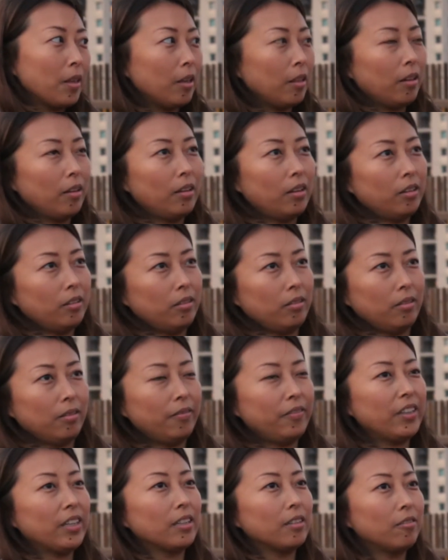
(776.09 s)
There's
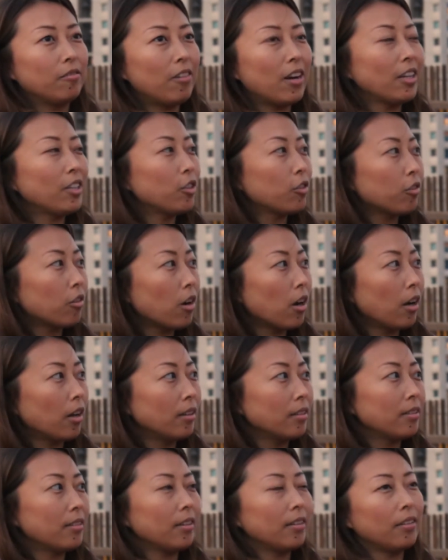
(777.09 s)
vegan
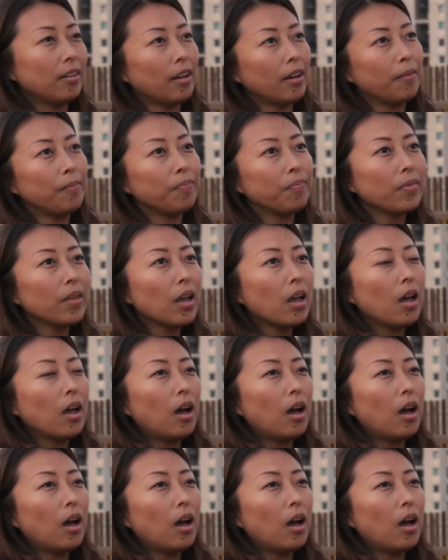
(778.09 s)
restaurants and then